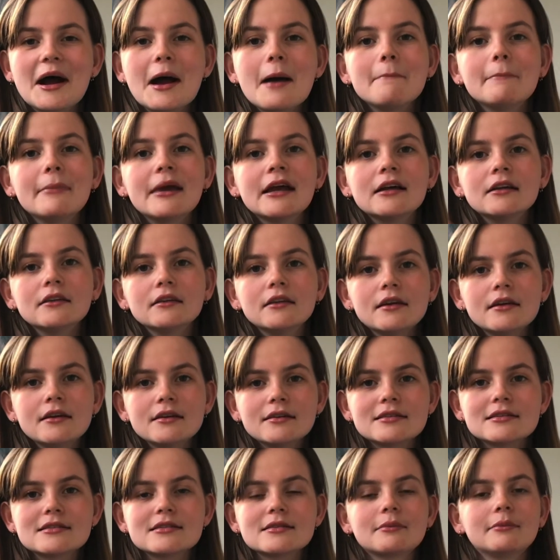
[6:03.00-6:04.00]
make a
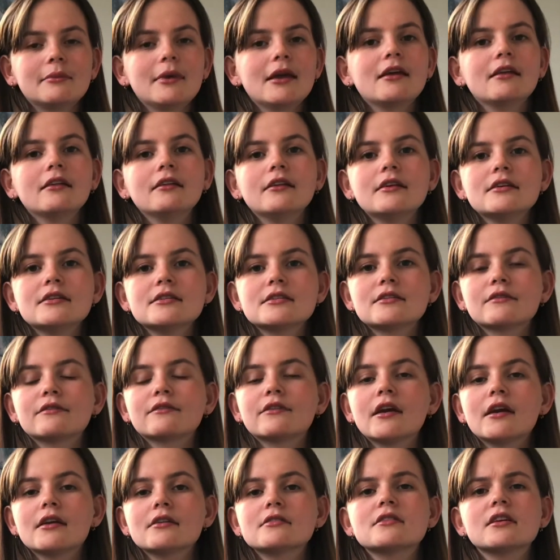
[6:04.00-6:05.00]
list of
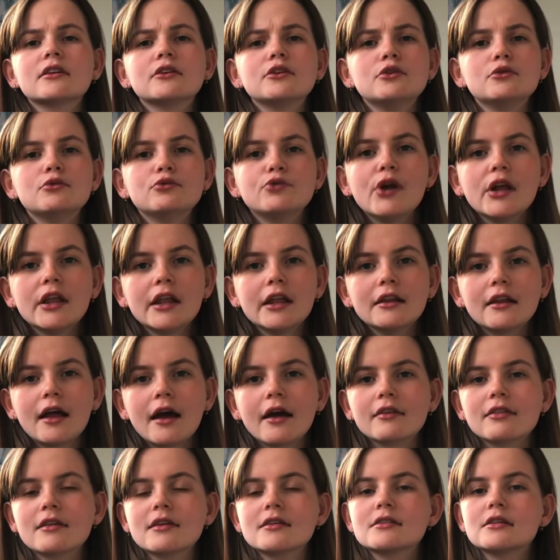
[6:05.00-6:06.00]
things that you really
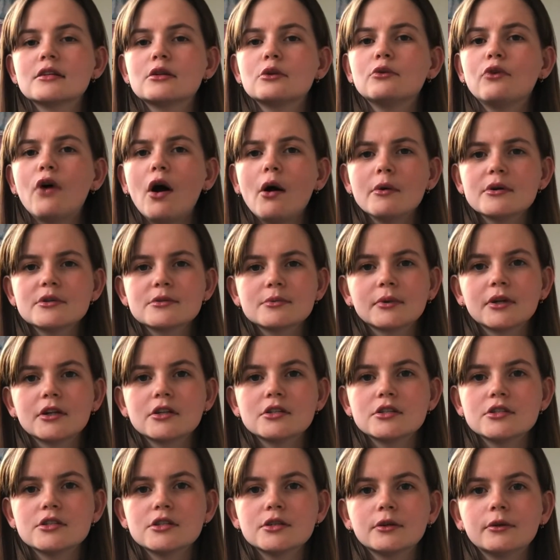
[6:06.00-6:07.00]
like, things that you've always wanted
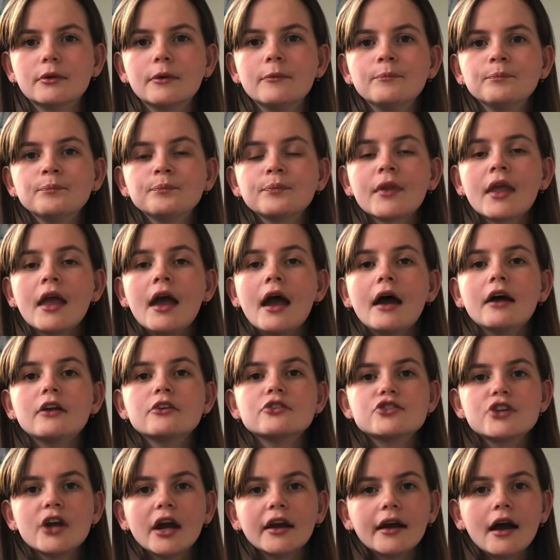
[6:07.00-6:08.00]
to do, and
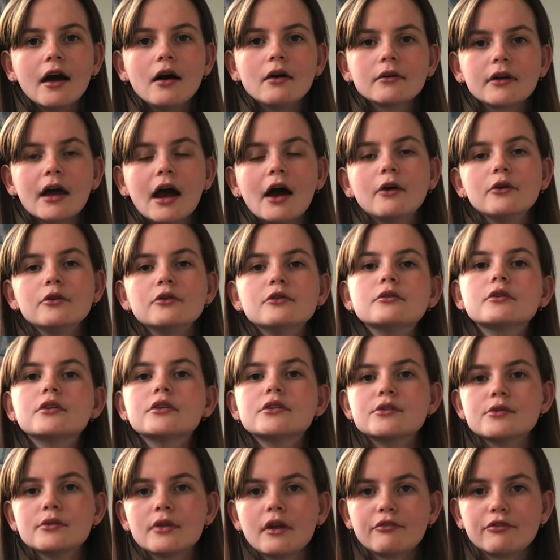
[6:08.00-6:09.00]
check out how you can
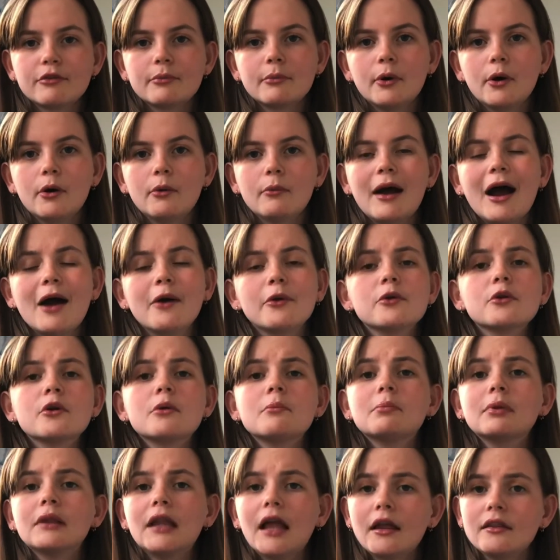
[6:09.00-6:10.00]
do that from home, how you
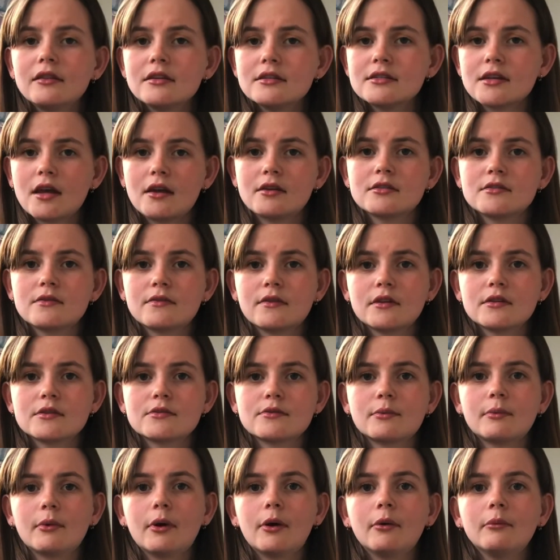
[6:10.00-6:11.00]
can plan these kinds of things
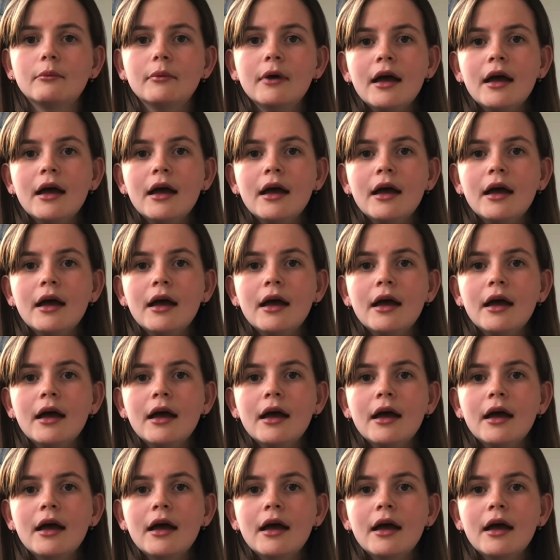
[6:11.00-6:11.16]
from home.